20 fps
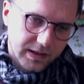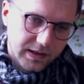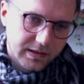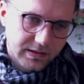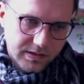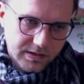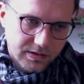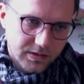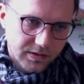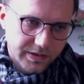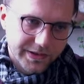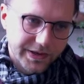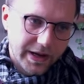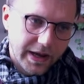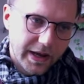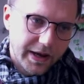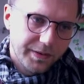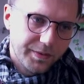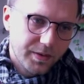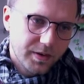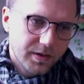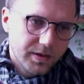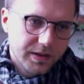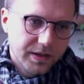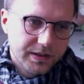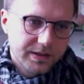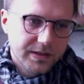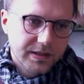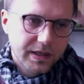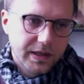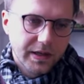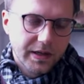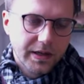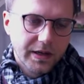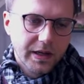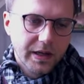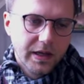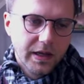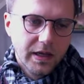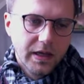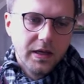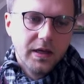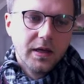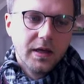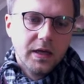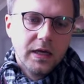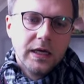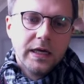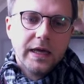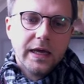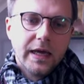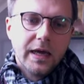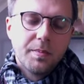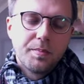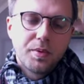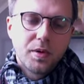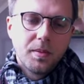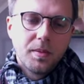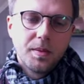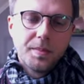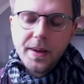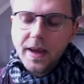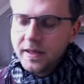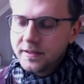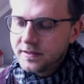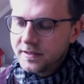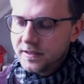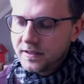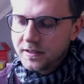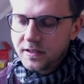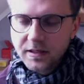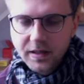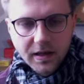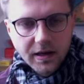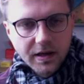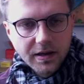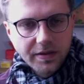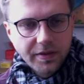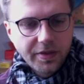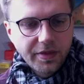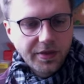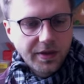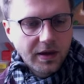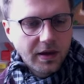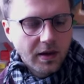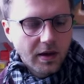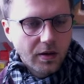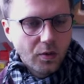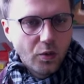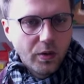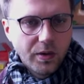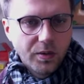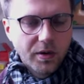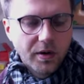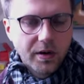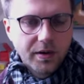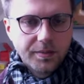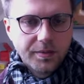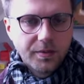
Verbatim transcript: It's not an error; it's an a problematic uh, thing, and we were